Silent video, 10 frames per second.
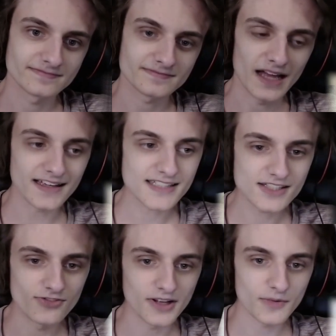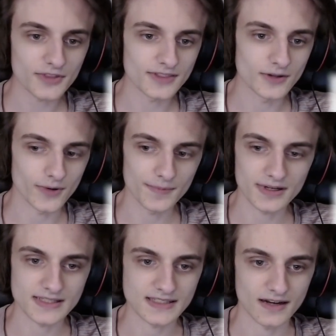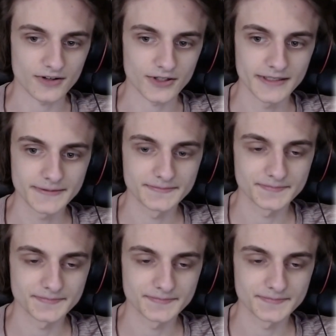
I guess it's fitting with like the ribbon aesthetic, right?